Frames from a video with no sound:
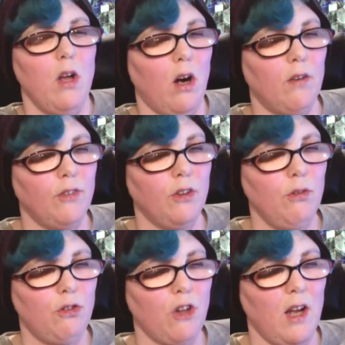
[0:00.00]
I've
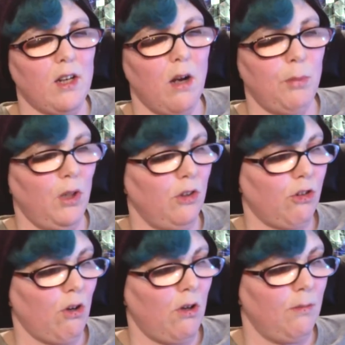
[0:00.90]
used it a couple of
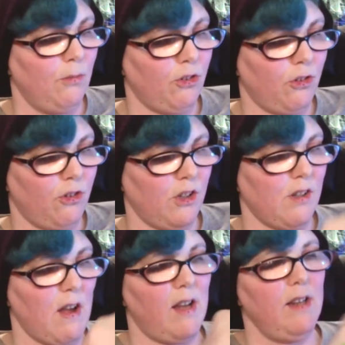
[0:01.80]
times
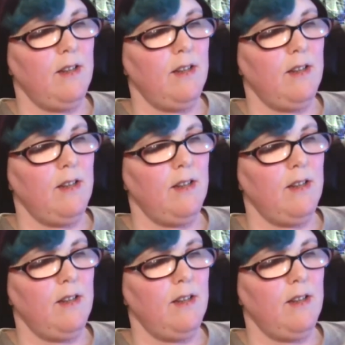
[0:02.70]
today,